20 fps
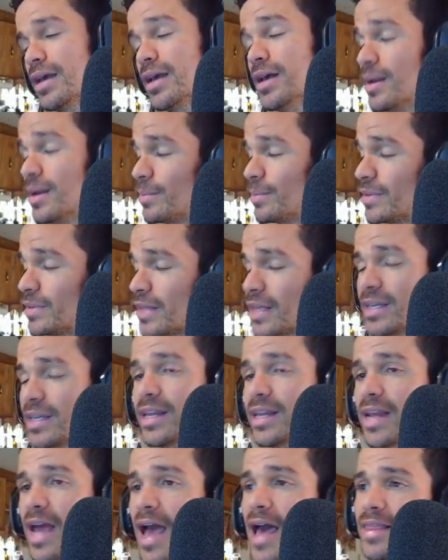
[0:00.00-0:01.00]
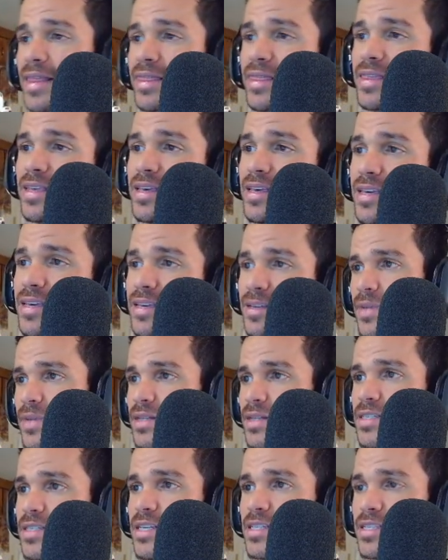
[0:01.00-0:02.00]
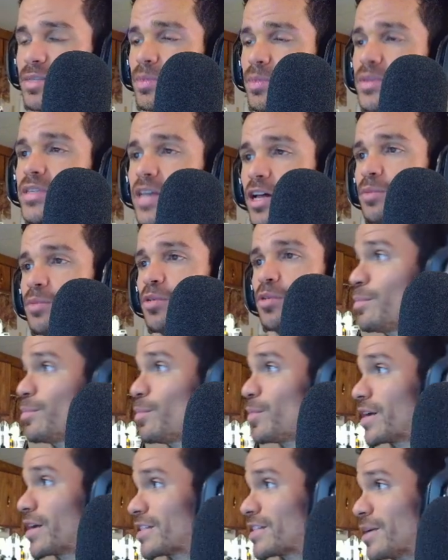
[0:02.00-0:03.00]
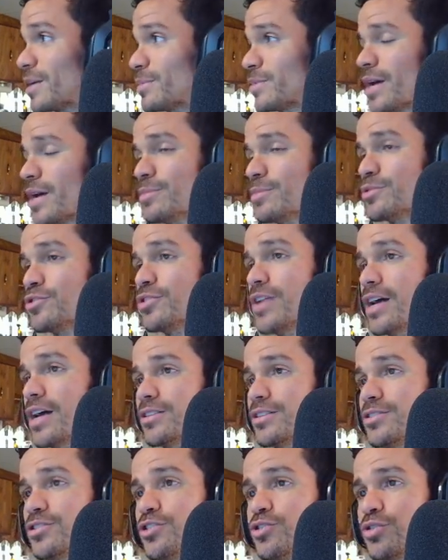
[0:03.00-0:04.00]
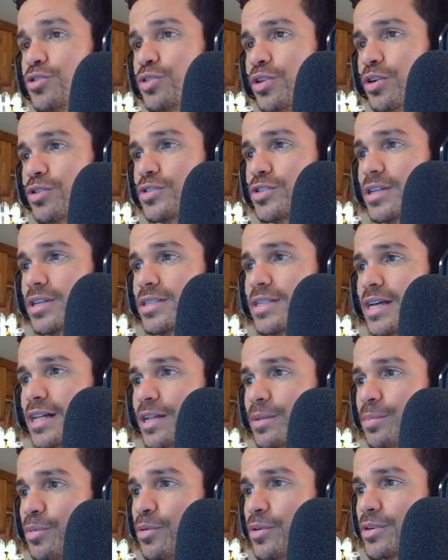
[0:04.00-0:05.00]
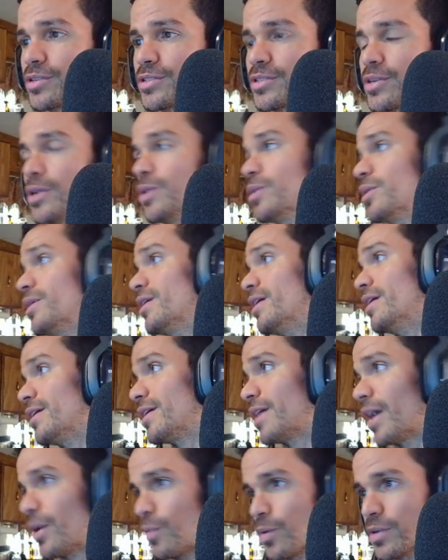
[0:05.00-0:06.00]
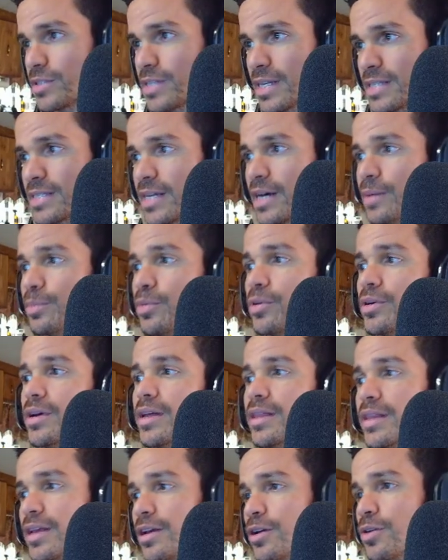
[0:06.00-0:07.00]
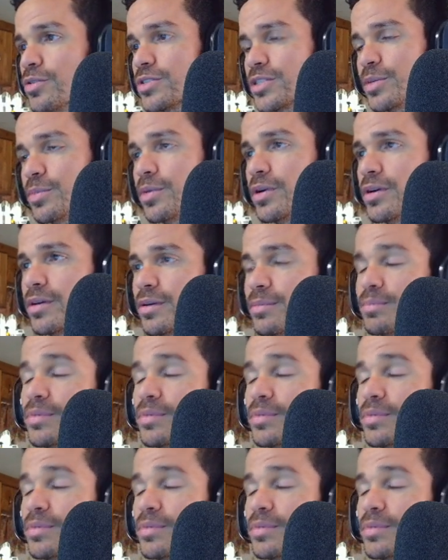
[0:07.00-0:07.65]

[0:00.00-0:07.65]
But they did add the system to teleport, because sometimes you're not too close to a teleport, so you got to run to the teleport and they go somewhere.